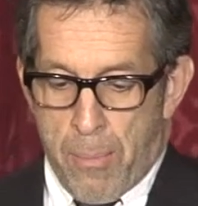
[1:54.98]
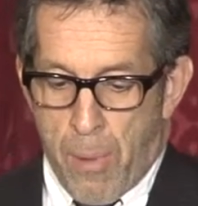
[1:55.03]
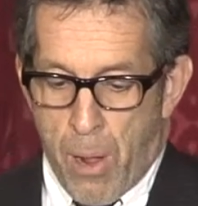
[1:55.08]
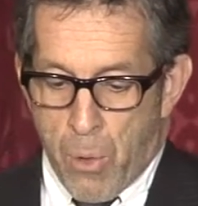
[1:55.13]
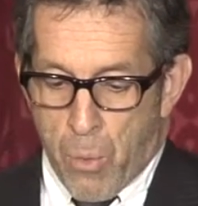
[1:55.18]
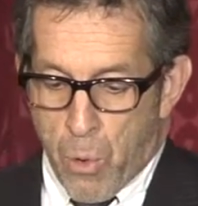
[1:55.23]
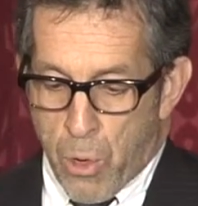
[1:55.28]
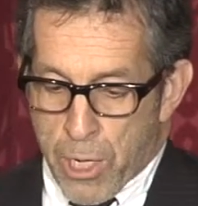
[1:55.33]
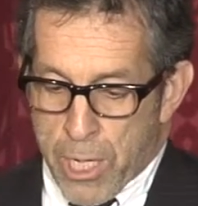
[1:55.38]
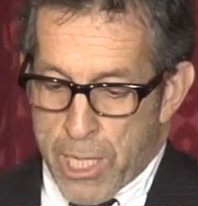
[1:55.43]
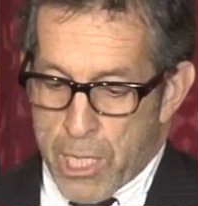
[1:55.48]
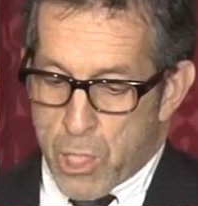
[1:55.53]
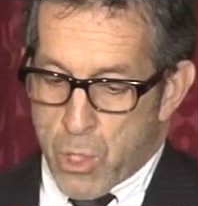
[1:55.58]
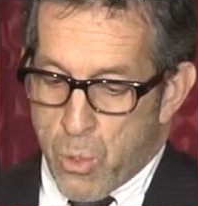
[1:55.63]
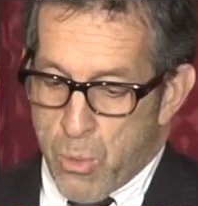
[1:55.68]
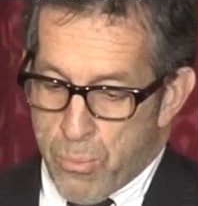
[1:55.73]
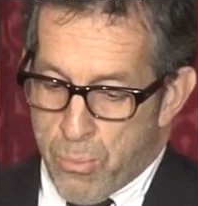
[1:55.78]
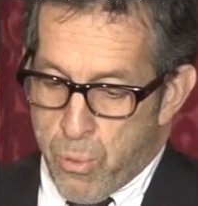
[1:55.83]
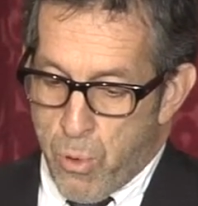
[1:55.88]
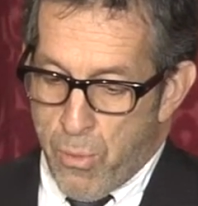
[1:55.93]
By working
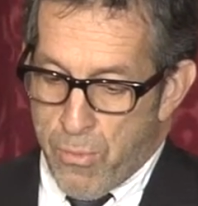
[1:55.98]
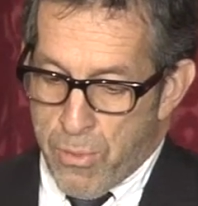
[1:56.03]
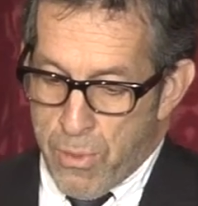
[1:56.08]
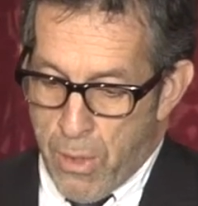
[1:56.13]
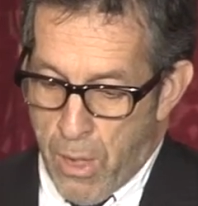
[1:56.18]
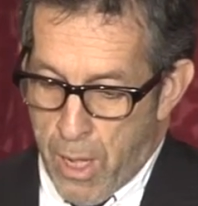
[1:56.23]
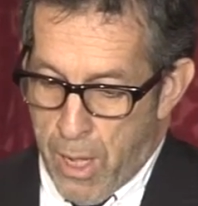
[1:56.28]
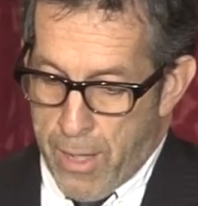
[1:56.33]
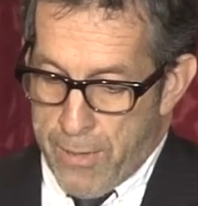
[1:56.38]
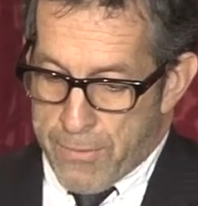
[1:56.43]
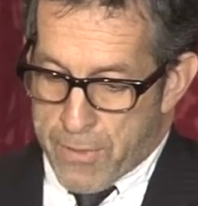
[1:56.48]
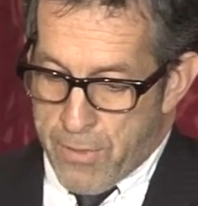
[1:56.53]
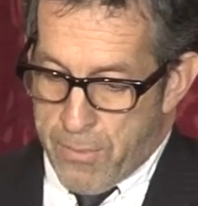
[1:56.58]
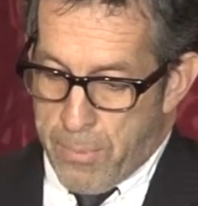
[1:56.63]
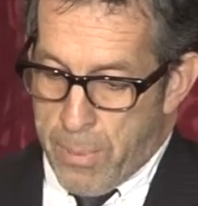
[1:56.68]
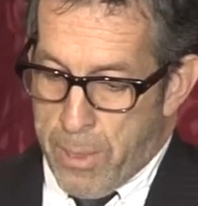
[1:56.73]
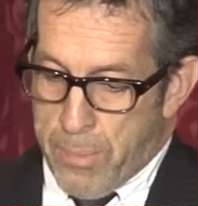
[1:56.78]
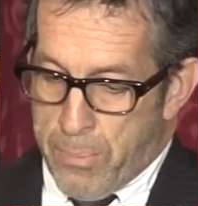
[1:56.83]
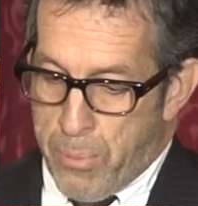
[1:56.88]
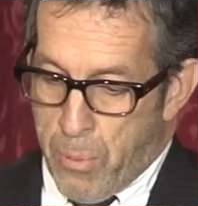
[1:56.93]
to improve the lives
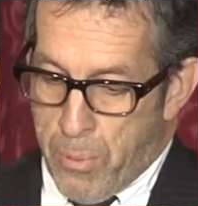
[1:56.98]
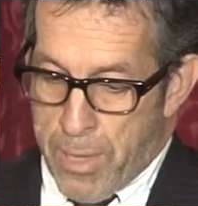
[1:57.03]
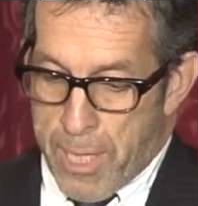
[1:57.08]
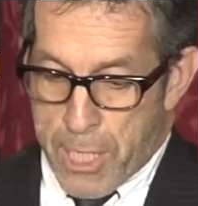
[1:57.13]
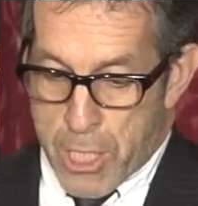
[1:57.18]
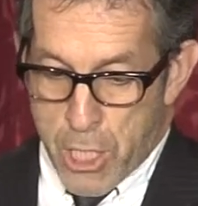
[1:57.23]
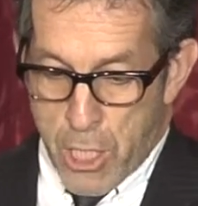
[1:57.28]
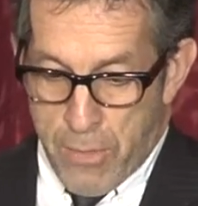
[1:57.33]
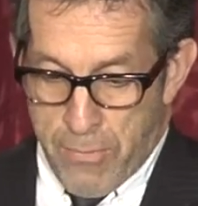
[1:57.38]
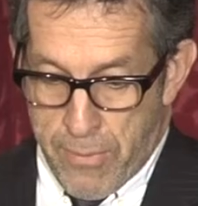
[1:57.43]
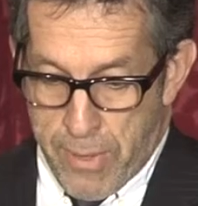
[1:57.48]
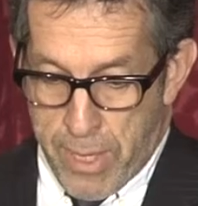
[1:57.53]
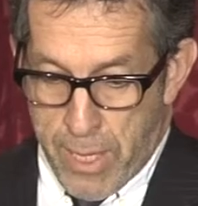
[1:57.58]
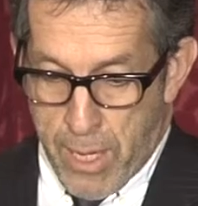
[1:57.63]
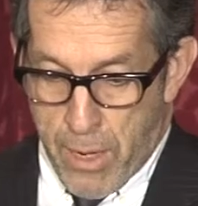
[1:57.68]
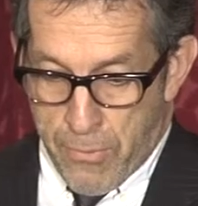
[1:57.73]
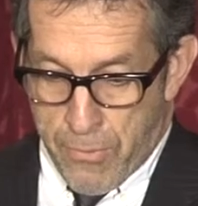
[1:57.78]
of people with HIV,